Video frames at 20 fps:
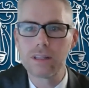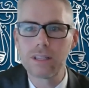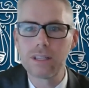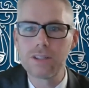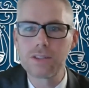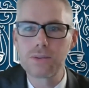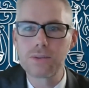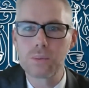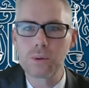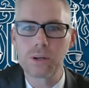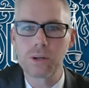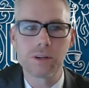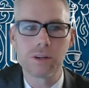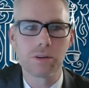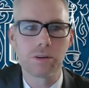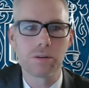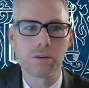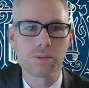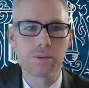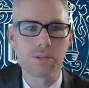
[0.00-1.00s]
These working
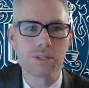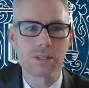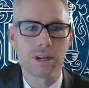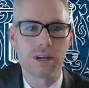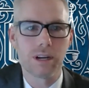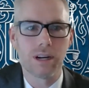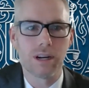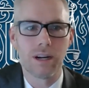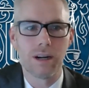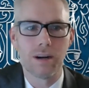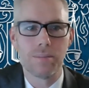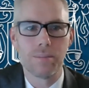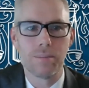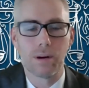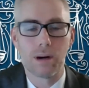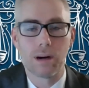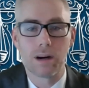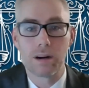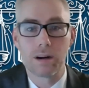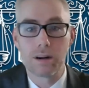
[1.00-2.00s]
groups
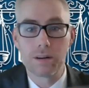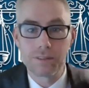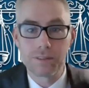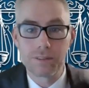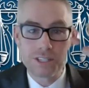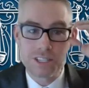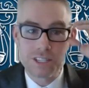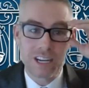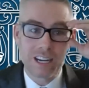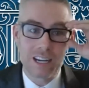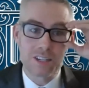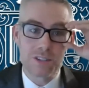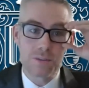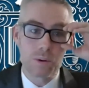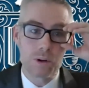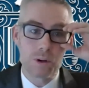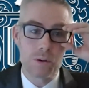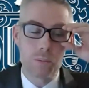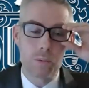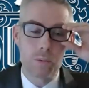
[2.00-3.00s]
are of a
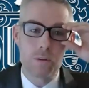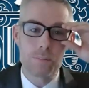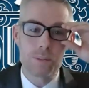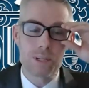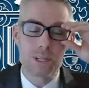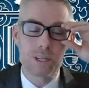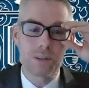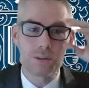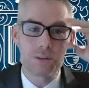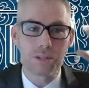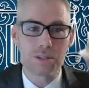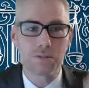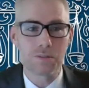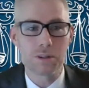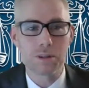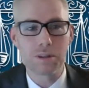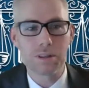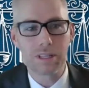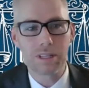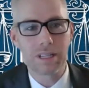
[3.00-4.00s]
size where it would be
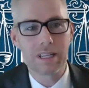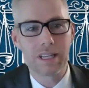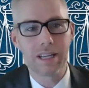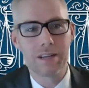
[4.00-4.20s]
useful